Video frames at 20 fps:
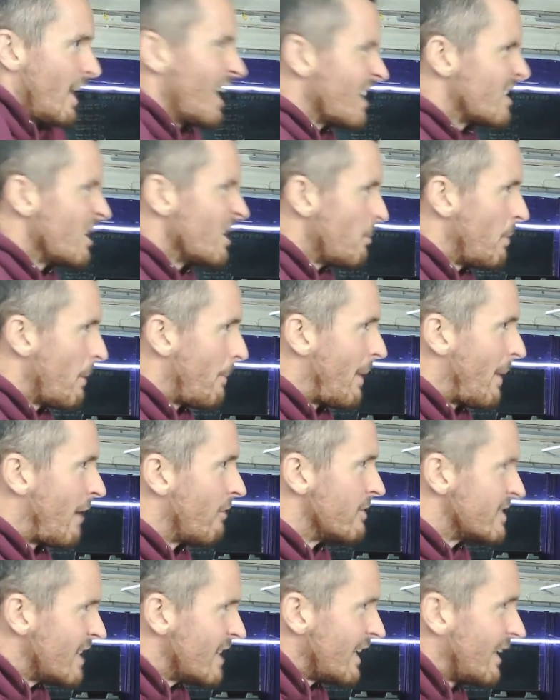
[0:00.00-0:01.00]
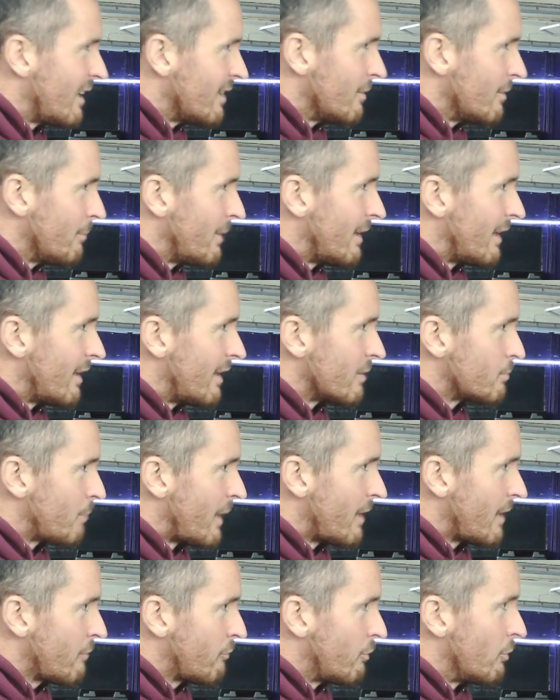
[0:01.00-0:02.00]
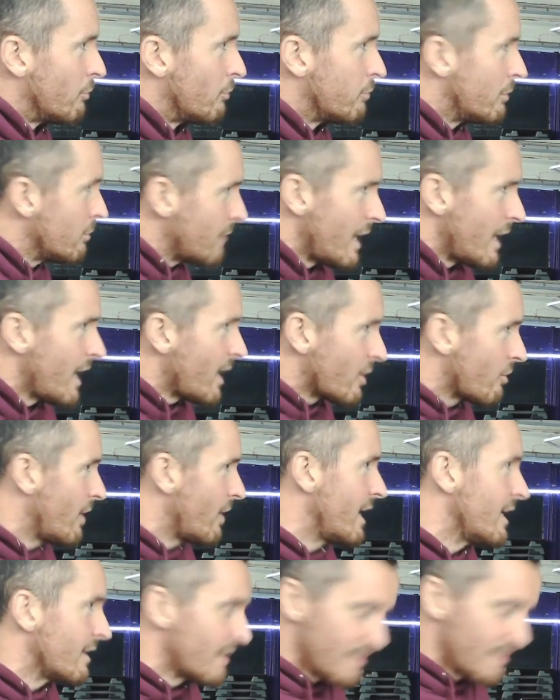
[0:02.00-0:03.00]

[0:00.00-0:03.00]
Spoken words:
Is it a bit better? Is it a bit less painful? Well, yeah, great.